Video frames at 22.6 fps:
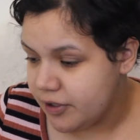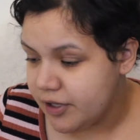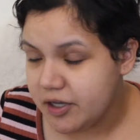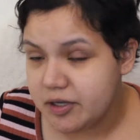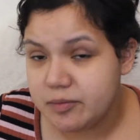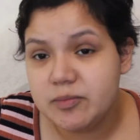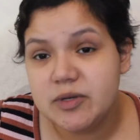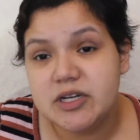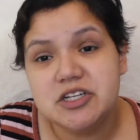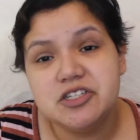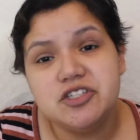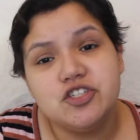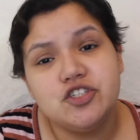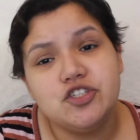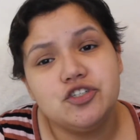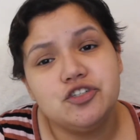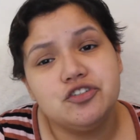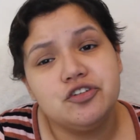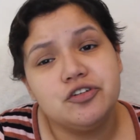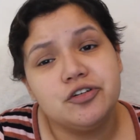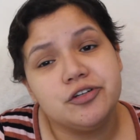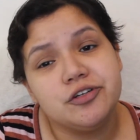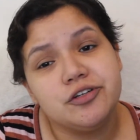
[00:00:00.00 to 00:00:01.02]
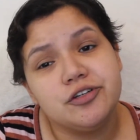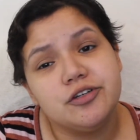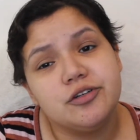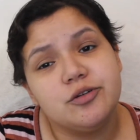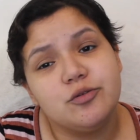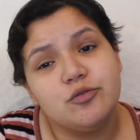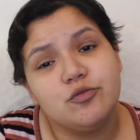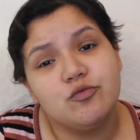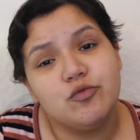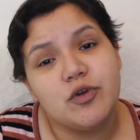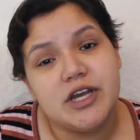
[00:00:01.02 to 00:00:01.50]
I'm going to start
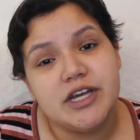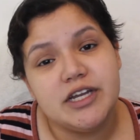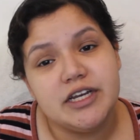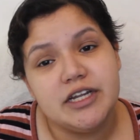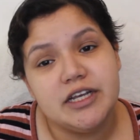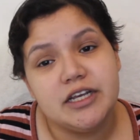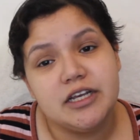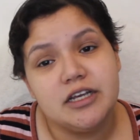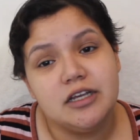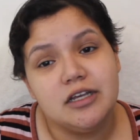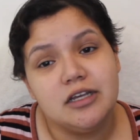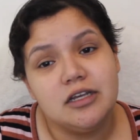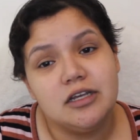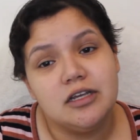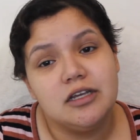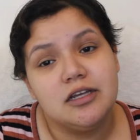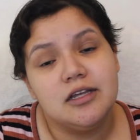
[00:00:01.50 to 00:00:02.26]
writing,